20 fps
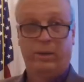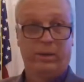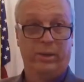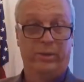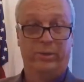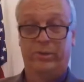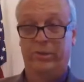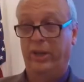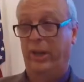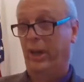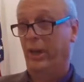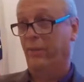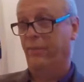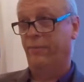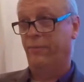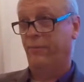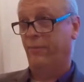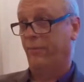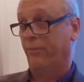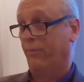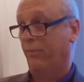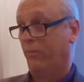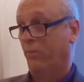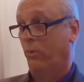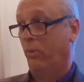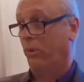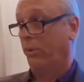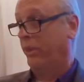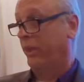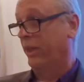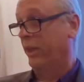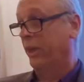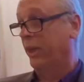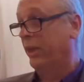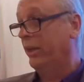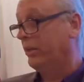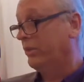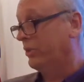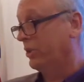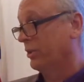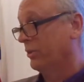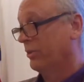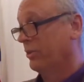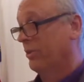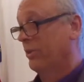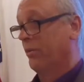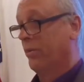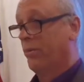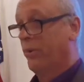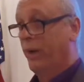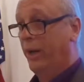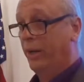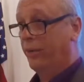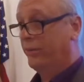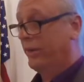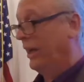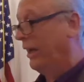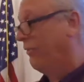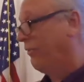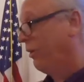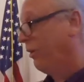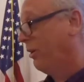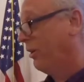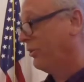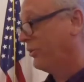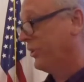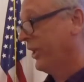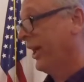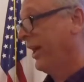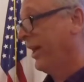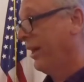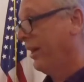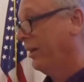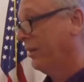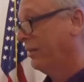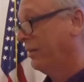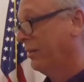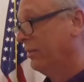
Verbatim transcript: can stand from the east, to the west. How far is that?